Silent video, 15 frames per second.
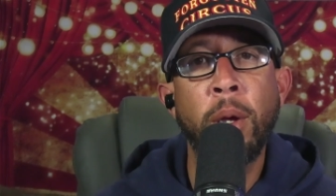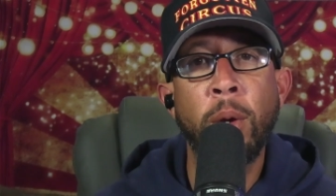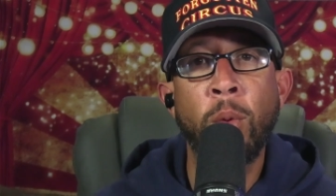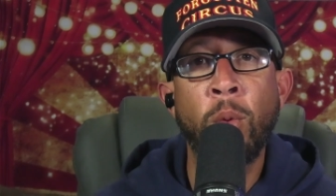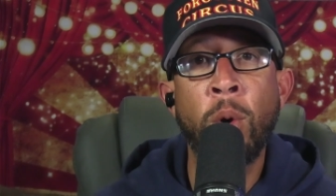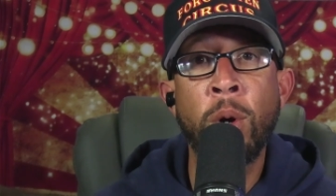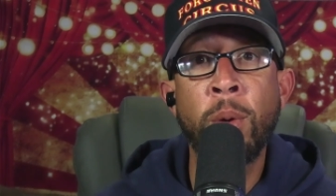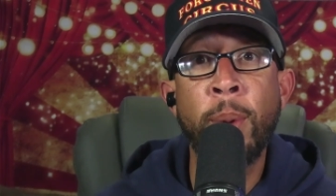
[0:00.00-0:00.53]

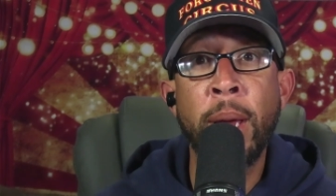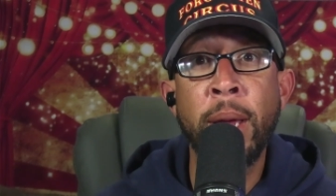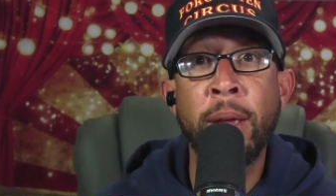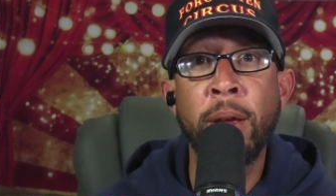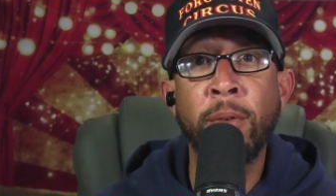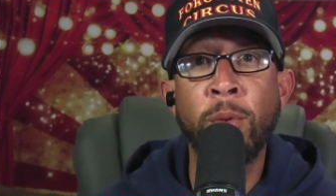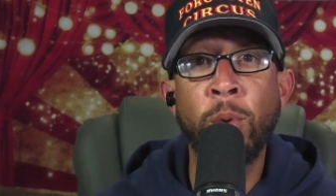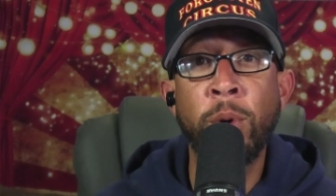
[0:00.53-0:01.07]
Welcome back,
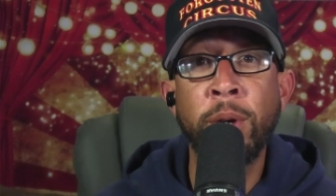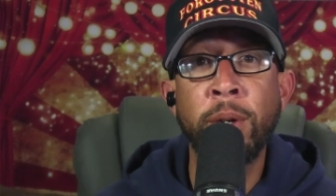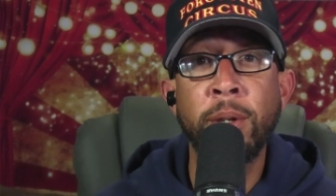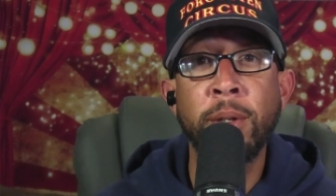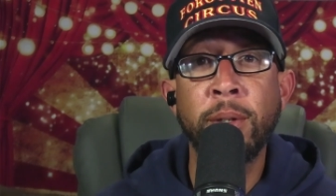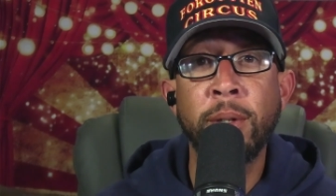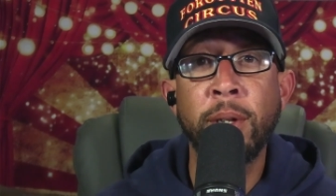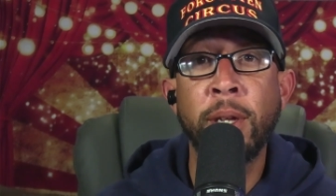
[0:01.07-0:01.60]
everyone.
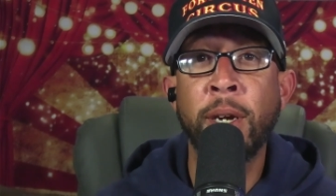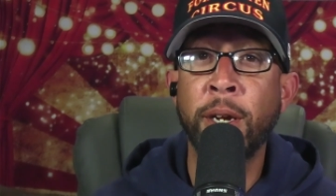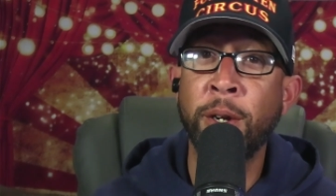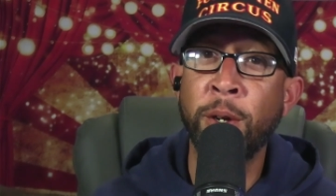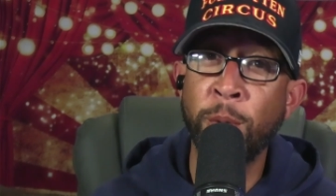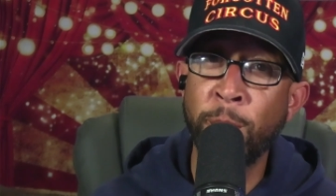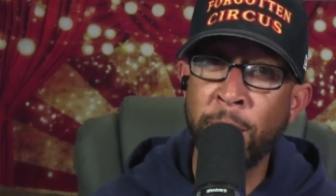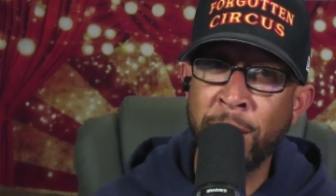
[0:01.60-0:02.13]
And I
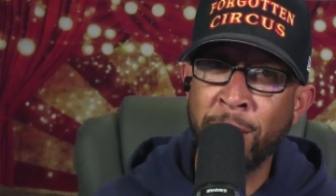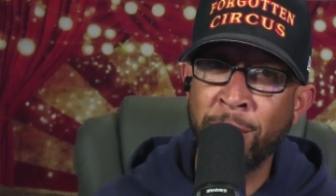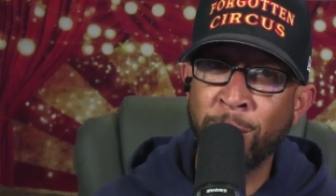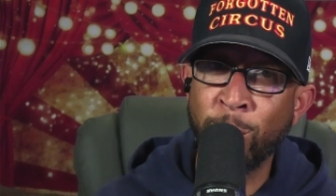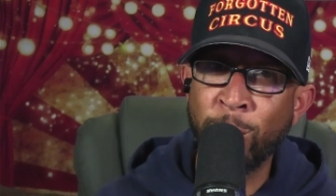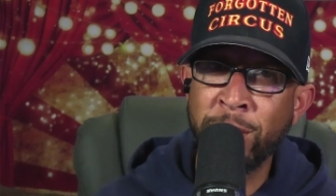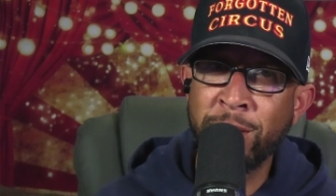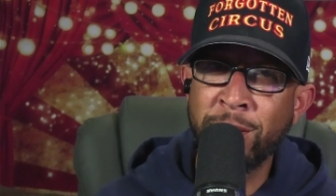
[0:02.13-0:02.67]
do mean
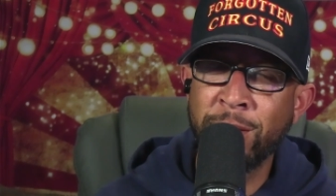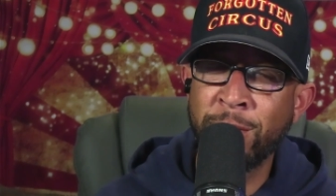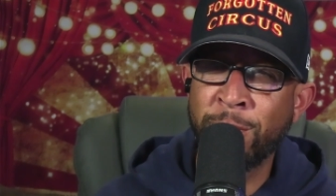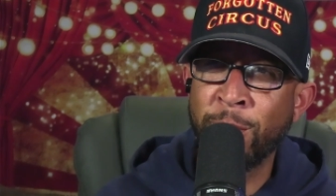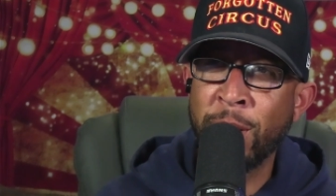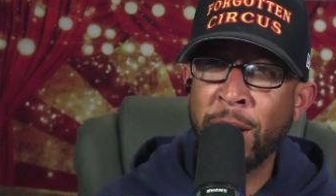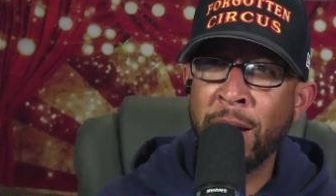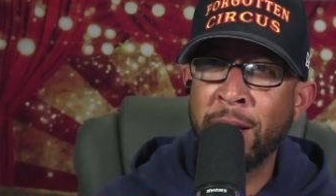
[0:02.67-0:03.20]
everyone. It's
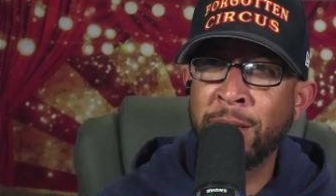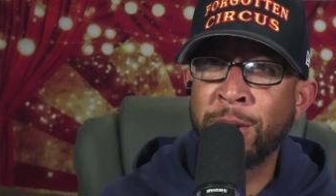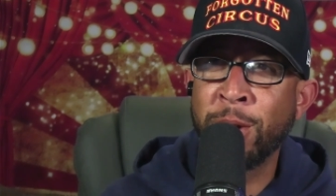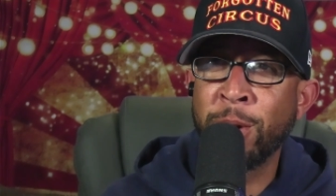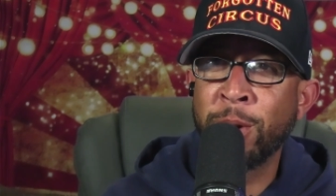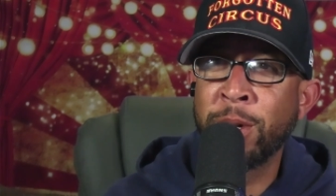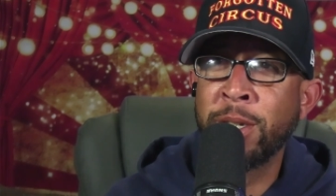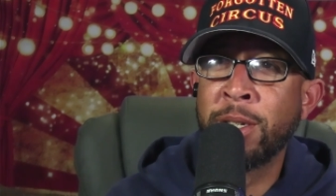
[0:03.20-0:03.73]
Forgotten
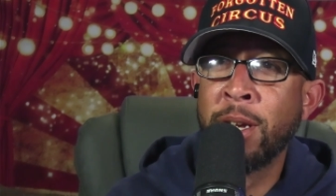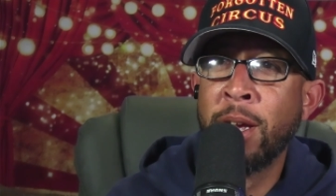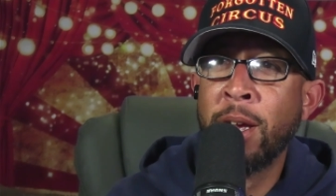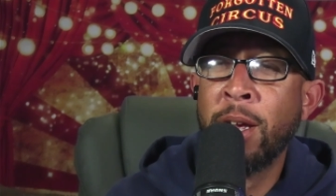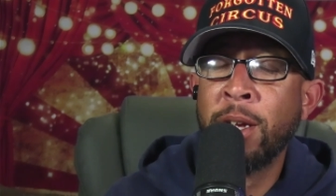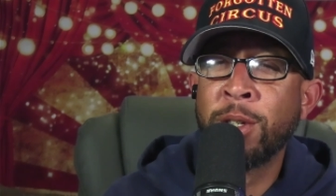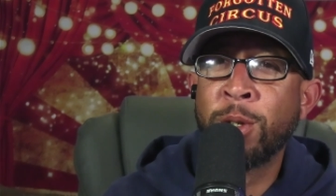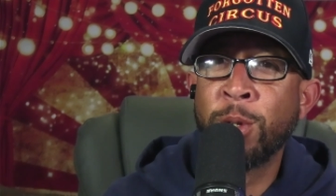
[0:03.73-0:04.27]
Circus.
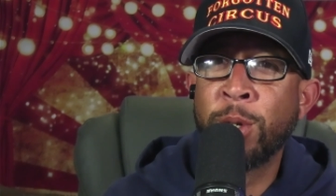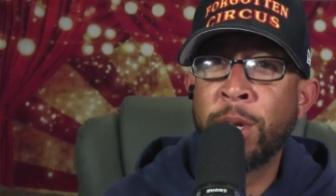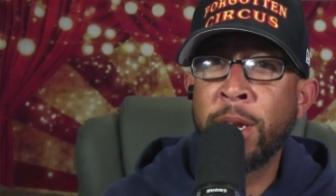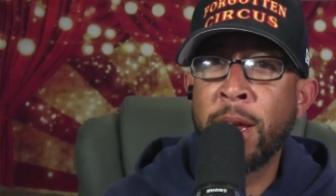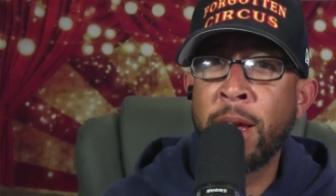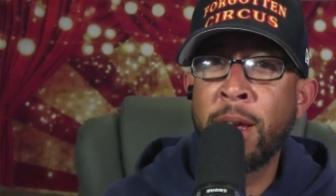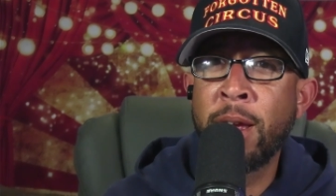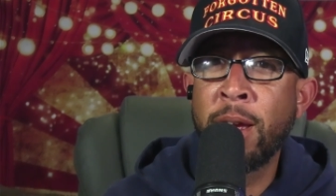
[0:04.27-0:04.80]
So
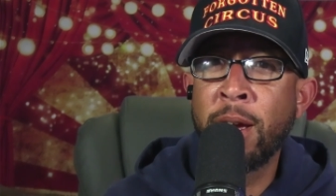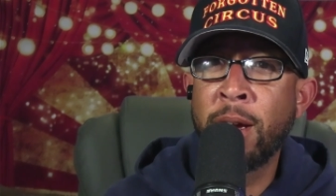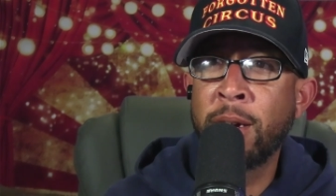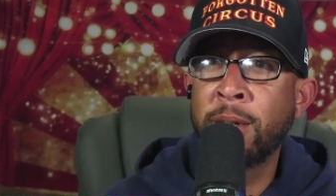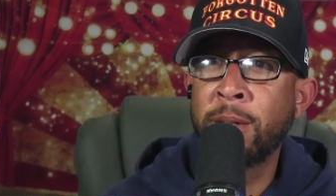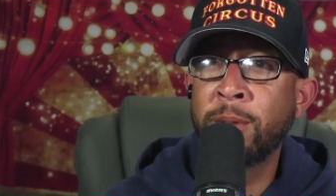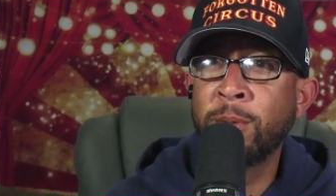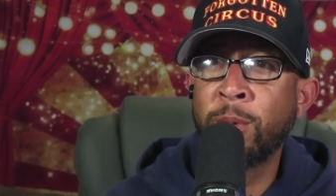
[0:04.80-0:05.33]
today,
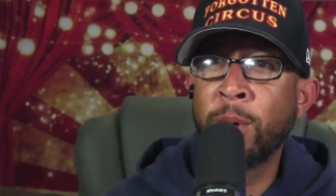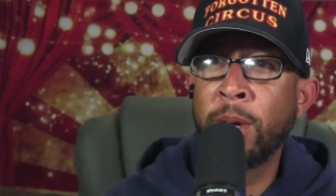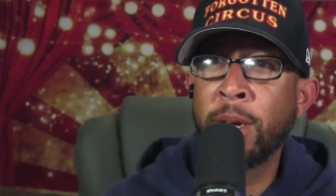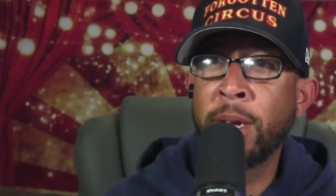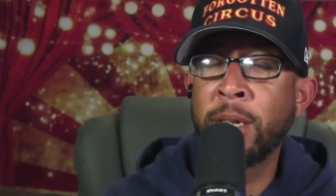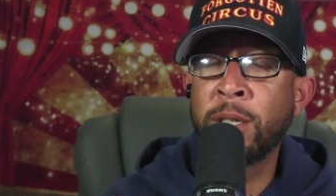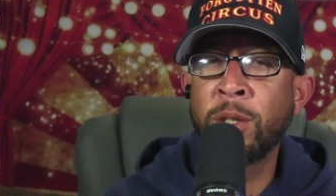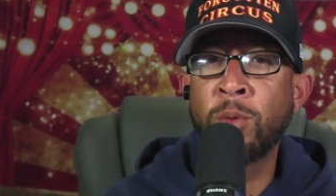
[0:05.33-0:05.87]
uh, well, I
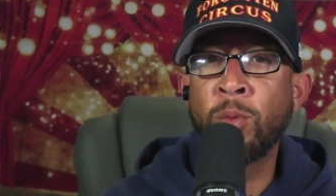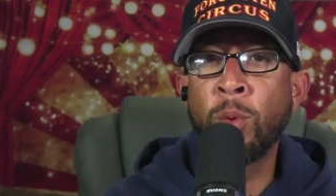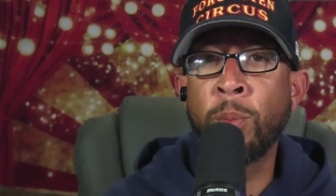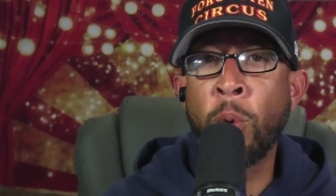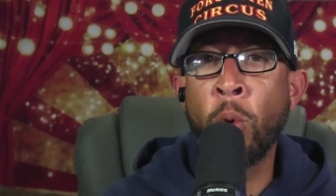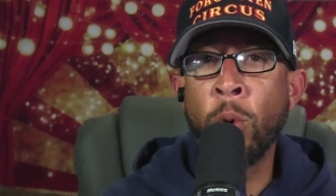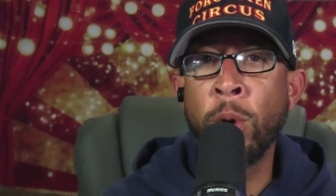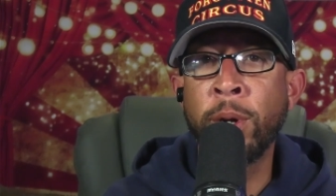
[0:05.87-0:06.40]
guess it's
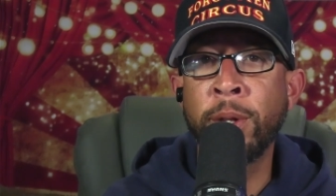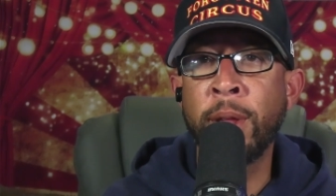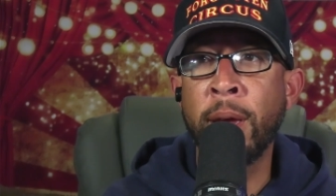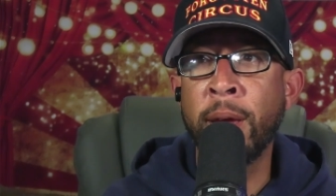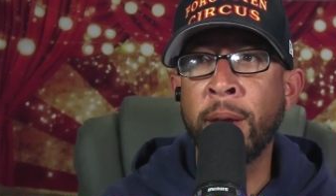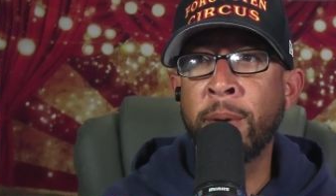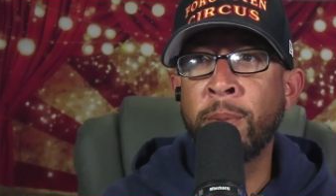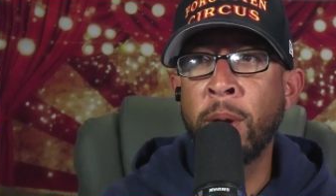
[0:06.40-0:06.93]
reported
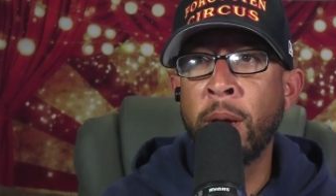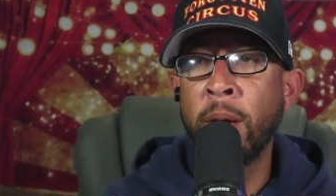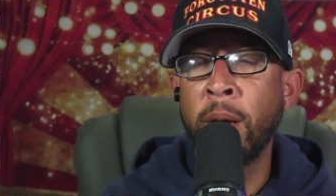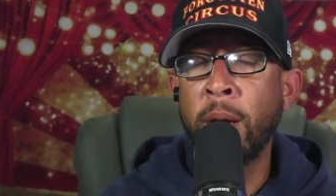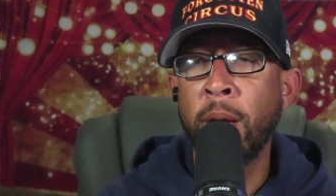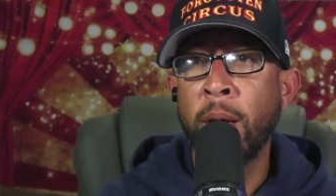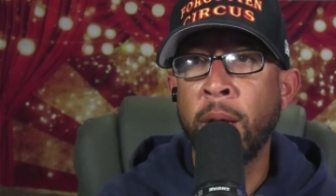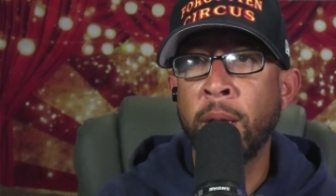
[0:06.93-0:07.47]
that
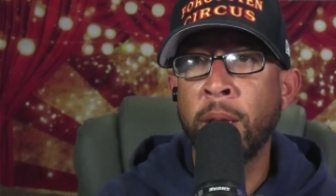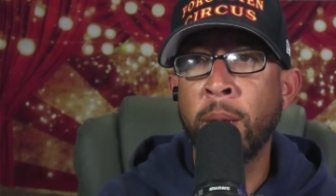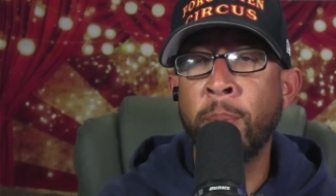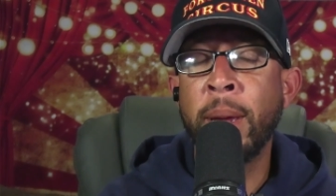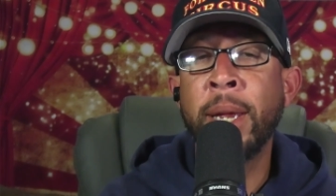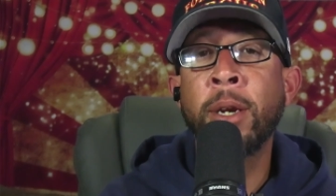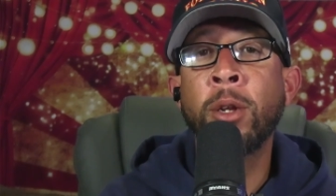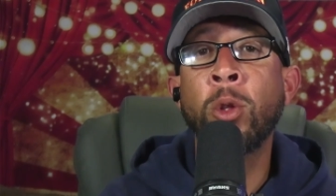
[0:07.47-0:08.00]
the
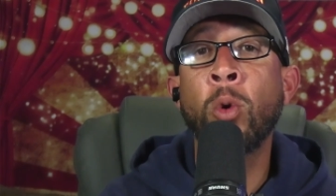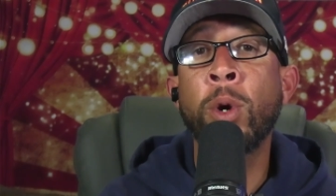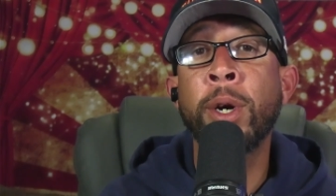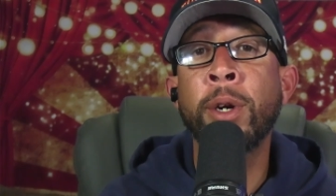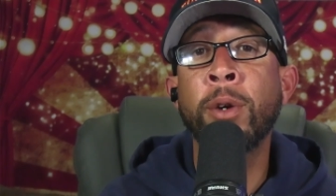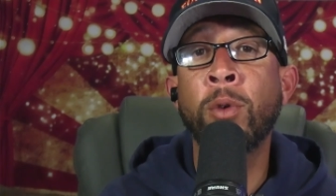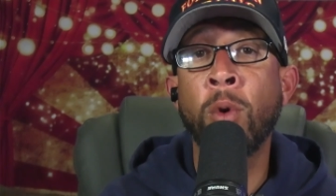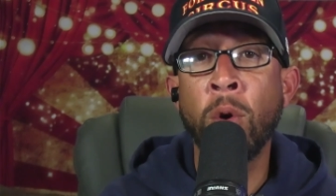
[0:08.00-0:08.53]

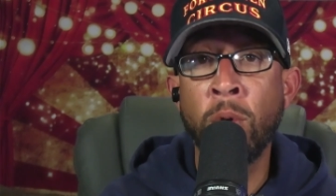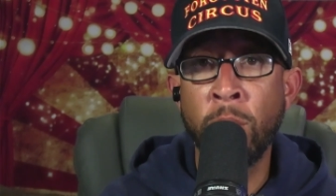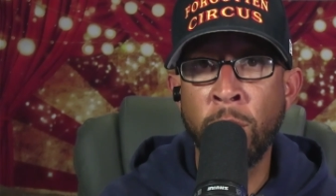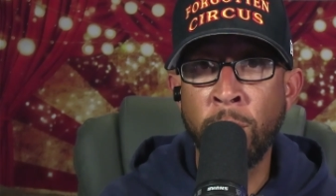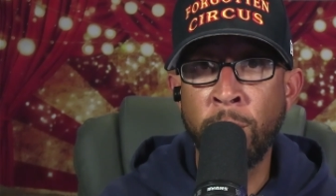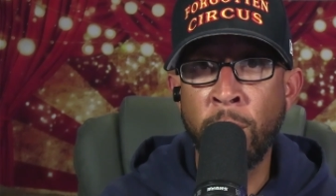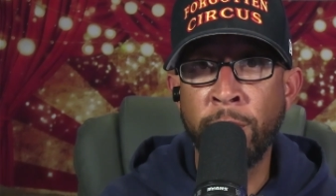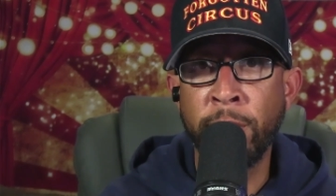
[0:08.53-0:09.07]
Mandalorian
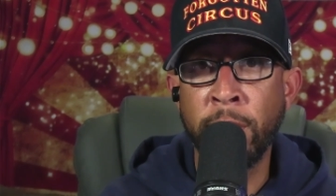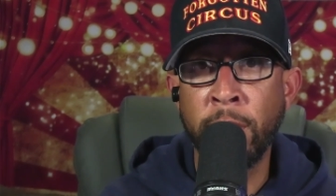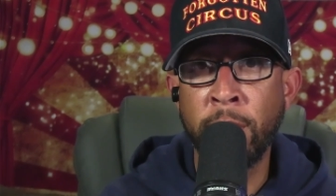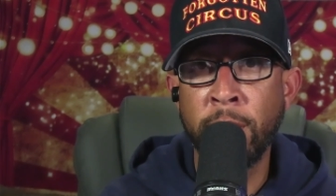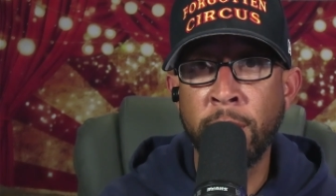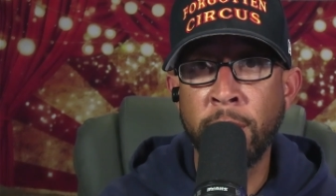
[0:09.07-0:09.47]
Grogu movie